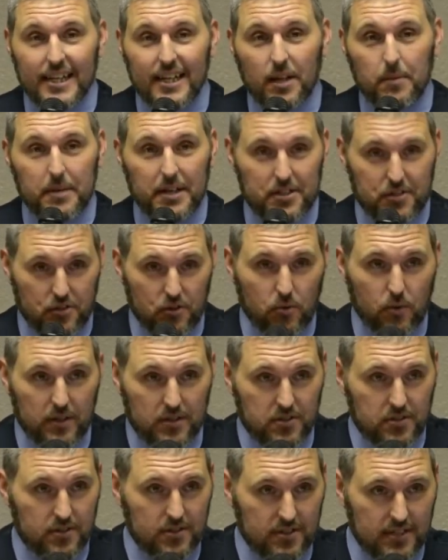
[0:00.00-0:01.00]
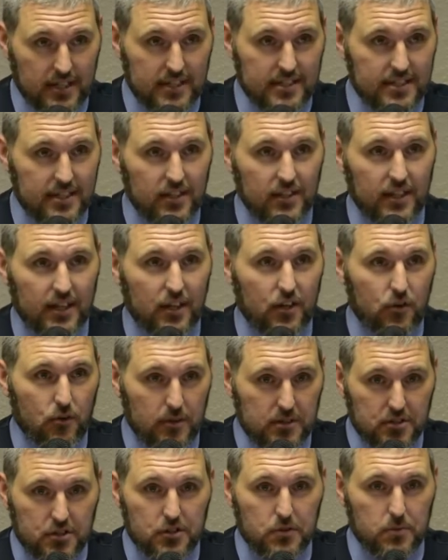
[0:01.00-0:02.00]
Now, let me ask you a question. Does that sound like a
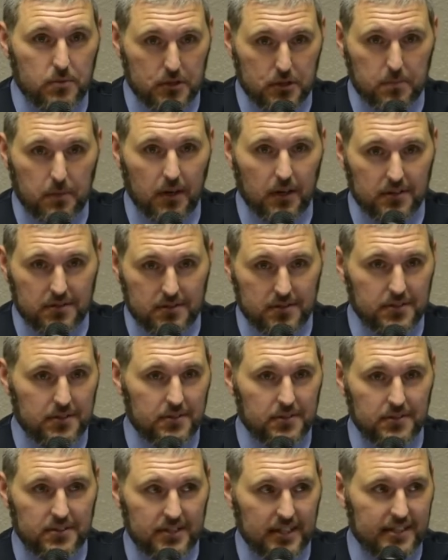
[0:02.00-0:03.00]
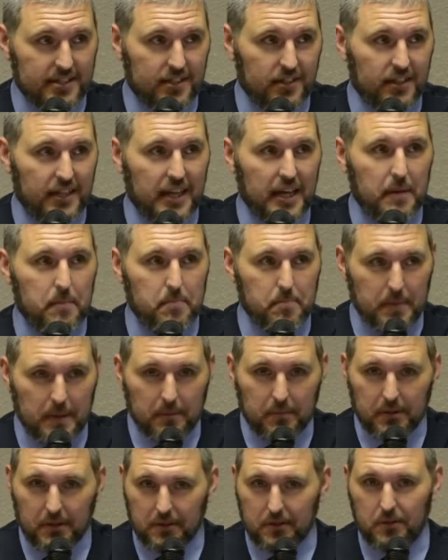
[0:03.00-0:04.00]
Christian response to you? Does that sound like a
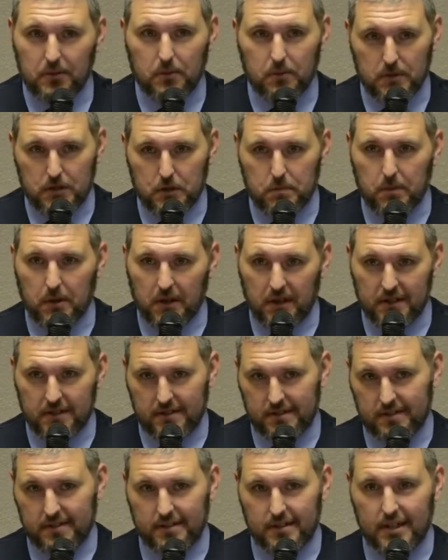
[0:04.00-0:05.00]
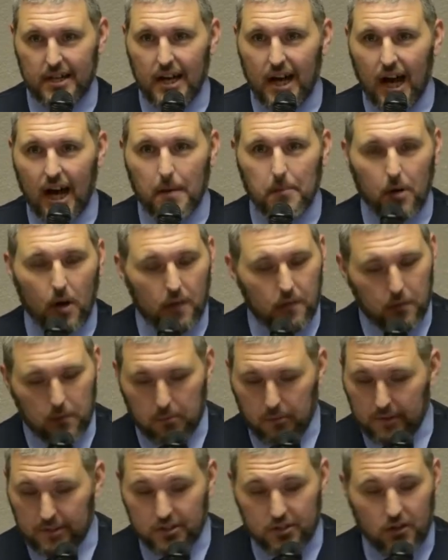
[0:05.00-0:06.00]
biblical response? I'm all for
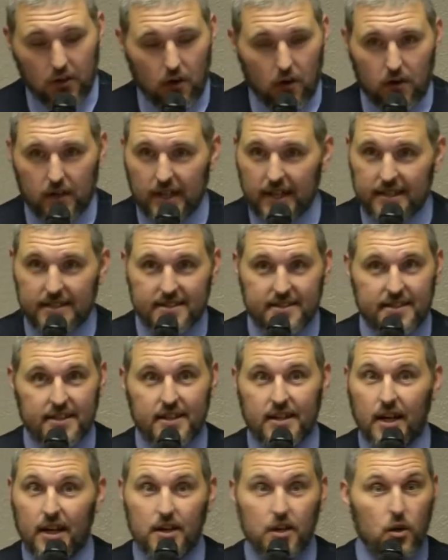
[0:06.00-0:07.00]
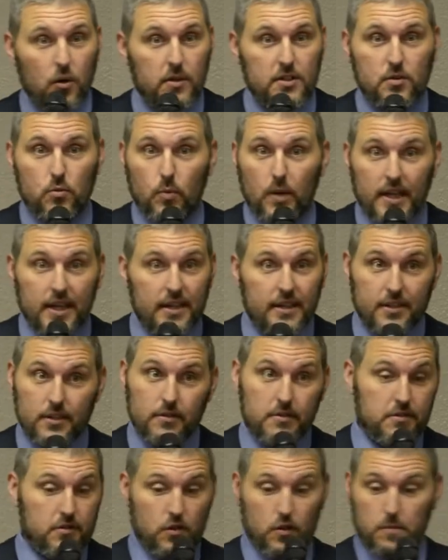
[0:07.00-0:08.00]
preaching hard against sin, and I know it's wicked. And
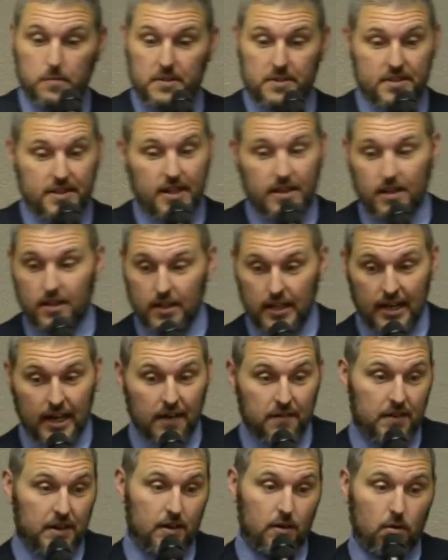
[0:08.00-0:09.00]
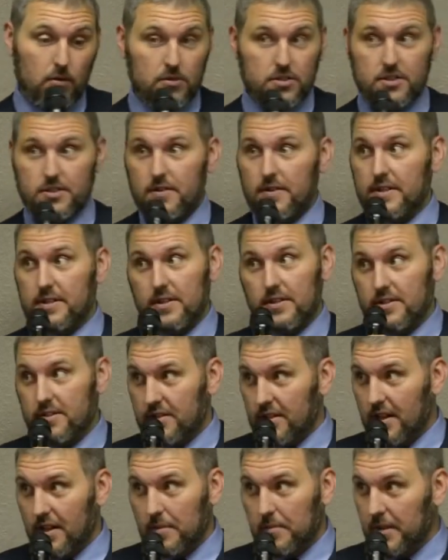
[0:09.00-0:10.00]
you just heard me say, uh, and I've got a whole series on
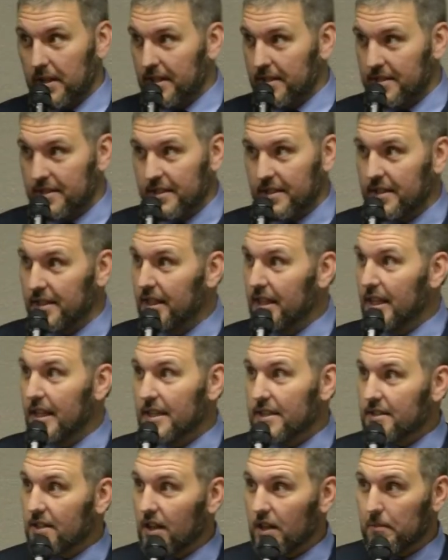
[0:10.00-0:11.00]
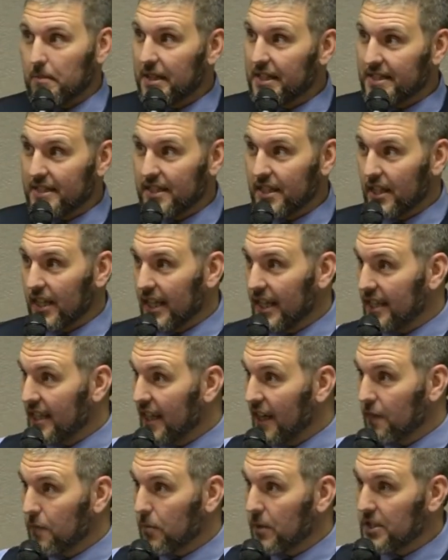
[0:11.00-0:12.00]
sodomites and sodomites in the land,
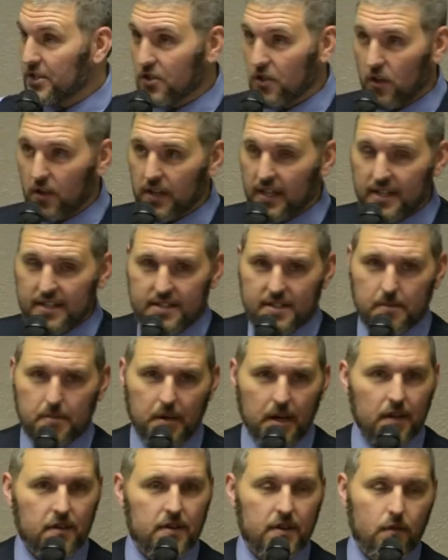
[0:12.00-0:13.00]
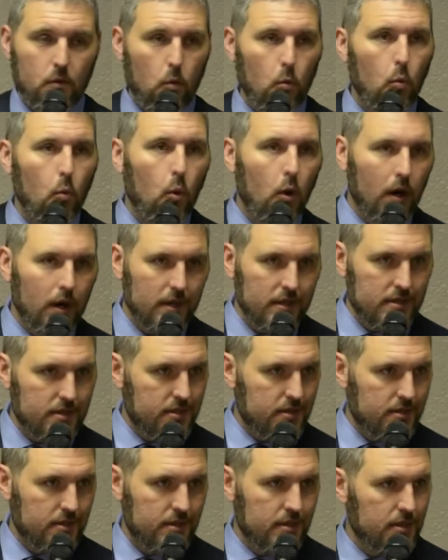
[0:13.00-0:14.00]
and I've preached hard against it, but I've never
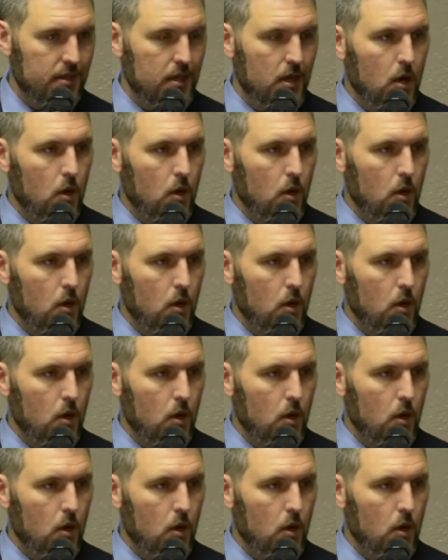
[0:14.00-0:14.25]
once